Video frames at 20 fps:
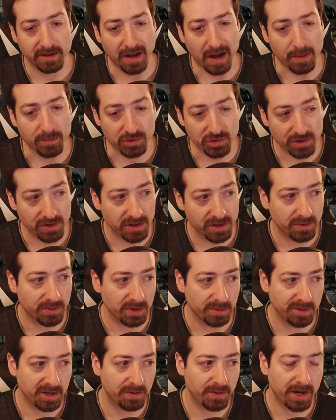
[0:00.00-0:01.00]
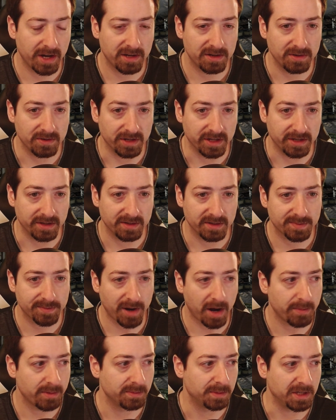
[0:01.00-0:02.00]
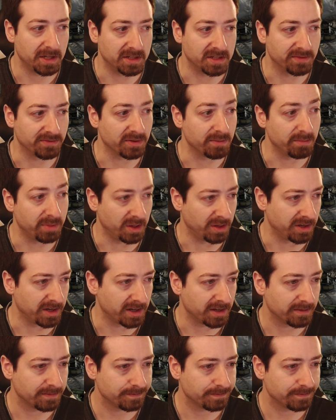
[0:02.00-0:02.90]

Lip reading: I'm sure there will be a way to do it. It's probably a different building.